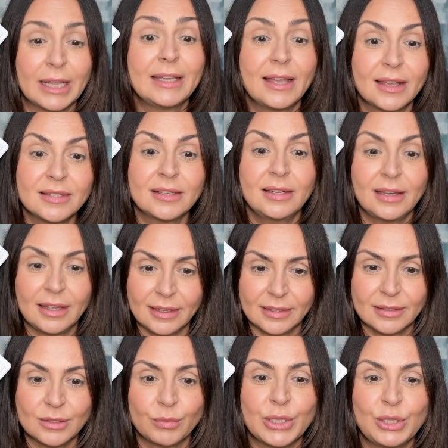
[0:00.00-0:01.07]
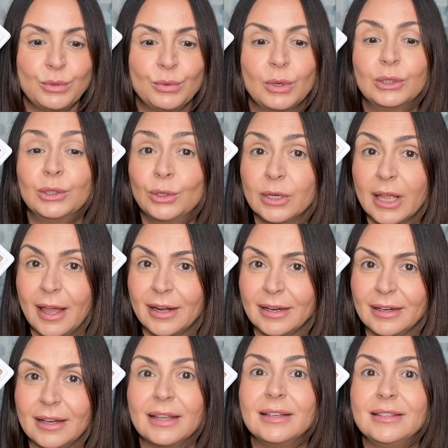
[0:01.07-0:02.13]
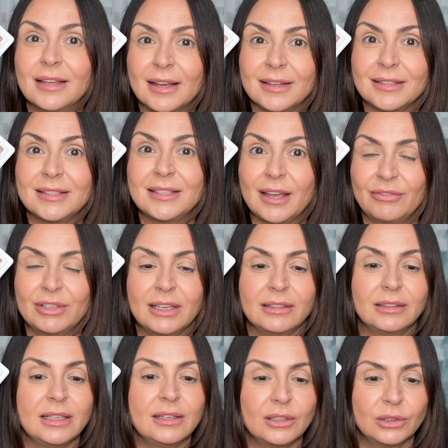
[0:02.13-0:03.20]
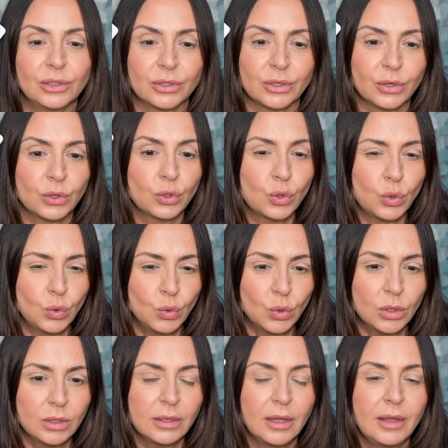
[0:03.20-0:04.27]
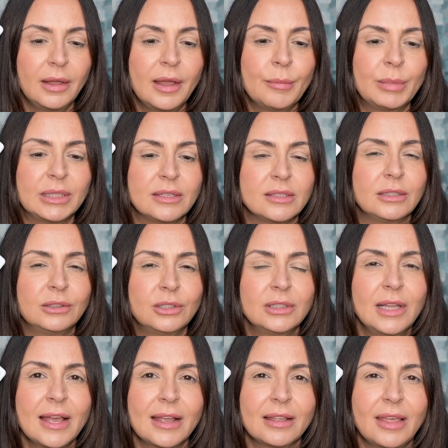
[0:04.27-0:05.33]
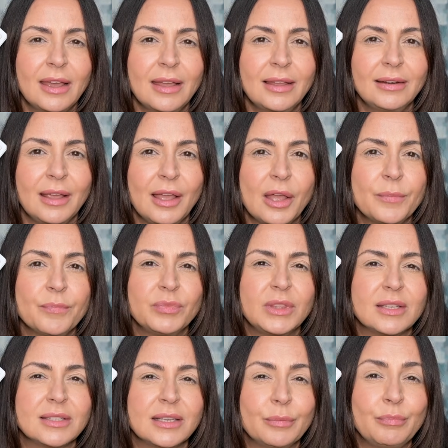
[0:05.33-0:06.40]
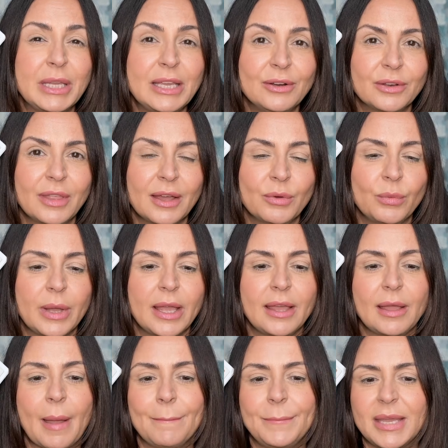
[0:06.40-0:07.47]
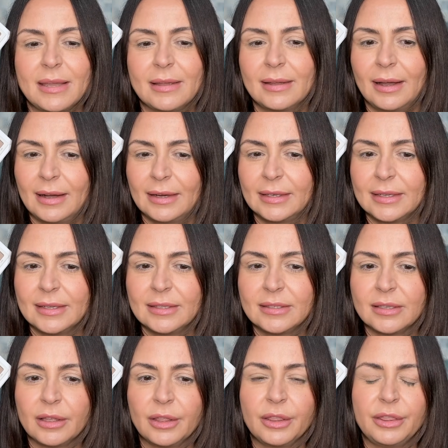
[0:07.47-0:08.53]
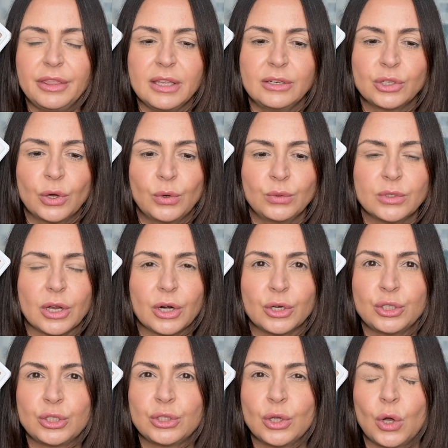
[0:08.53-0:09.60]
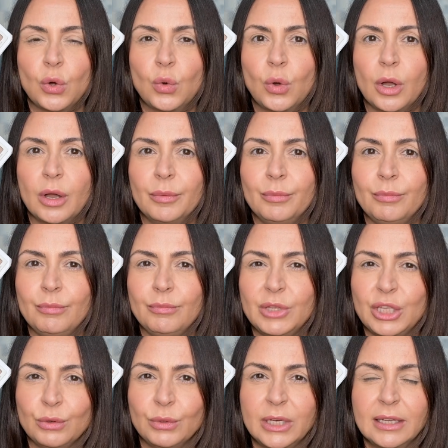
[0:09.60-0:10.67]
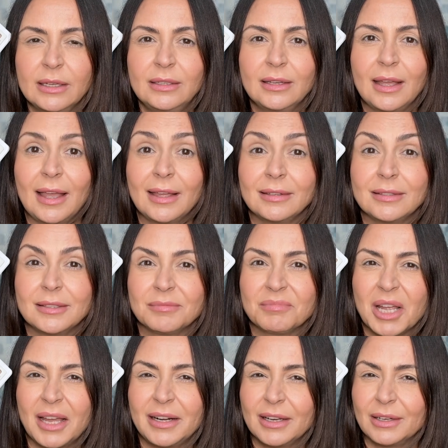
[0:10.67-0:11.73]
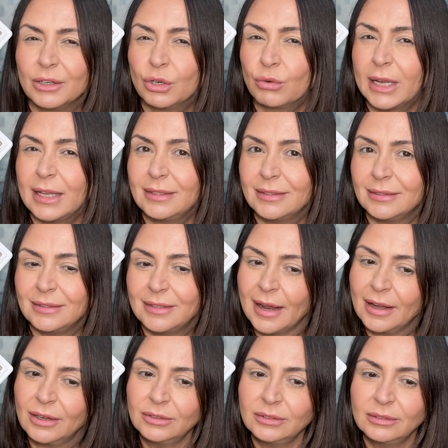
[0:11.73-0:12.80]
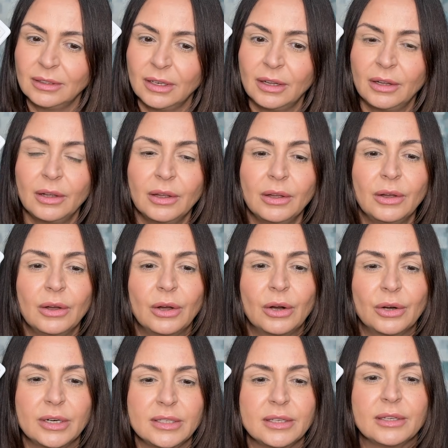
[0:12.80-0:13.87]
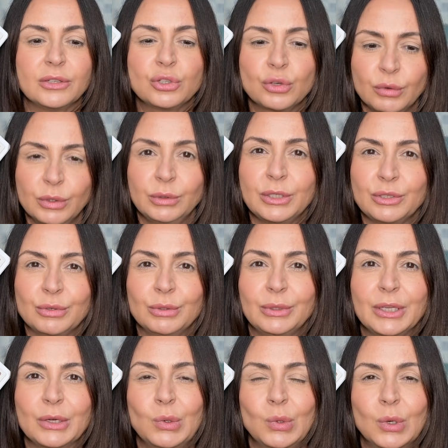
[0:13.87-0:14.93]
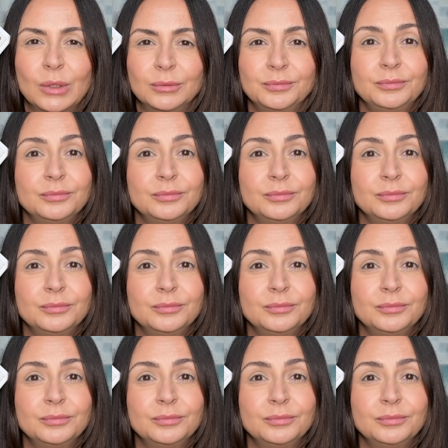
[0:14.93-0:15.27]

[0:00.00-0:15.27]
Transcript: Yes, it is. When you look at it, it does definitely look cool. But does it look like that? Does it appear that way because the tones are so muted and kind of grayed down? Or is it truly cool?